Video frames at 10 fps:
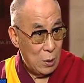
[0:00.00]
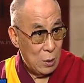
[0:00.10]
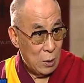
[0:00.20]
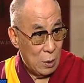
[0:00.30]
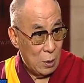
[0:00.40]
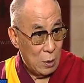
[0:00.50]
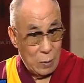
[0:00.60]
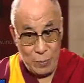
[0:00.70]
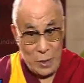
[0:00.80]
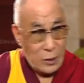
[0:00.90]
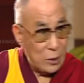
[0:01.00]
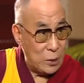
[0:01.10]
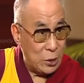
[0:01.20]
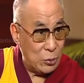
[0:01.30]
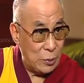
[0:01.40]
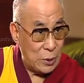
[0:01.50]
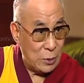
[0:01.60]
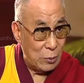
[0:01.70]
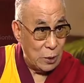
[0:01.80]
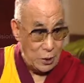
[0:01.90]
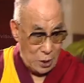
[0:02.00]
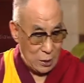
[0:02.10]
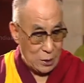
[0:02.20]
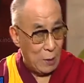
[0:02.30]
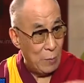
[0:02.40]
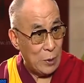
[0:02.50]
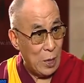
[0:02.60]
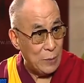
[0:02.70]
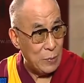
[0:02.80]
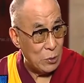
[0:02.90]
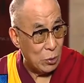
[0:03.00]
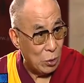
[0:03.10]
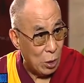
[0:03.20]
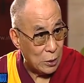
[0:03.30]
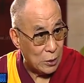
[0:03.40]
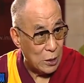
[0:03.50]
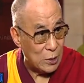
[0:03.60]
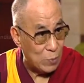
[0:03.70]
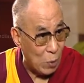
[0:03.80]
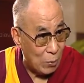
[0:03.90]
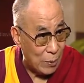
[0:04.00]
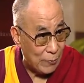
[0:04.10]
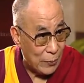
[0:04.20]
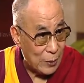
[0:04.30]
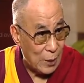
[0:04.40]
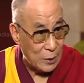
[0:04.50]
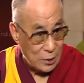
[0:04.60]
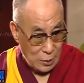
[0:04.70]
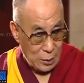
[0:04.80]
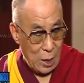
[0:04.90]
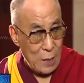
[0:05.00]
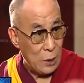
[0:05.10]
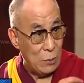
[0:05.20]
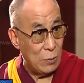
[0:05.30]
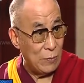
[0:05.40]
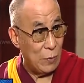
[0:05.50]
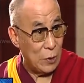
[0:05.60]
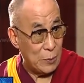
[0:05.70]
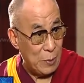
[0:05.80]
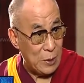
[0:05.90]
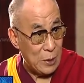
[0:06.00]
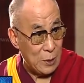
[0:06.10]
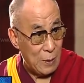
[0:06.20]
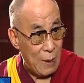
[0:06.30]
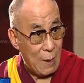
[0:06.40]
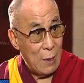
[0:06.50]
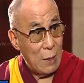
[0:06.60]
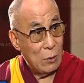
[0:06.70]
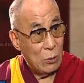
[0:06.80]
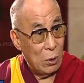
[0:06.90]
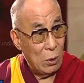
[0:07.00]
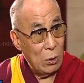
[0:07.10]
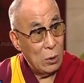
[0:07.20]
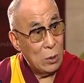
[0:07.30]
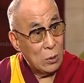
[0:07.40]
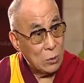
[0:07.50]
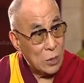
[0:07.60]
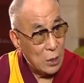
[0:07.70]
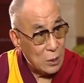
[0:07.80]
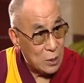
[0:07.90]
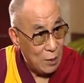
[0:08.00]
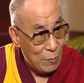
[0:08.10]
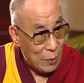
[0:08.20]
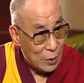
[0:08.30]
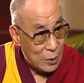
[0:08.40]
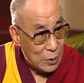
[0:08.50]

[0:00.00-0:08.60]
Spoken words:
The present situation, whether Chinese government admit or not, there is problem. That is neither good for Tibetan nor to Chinese government.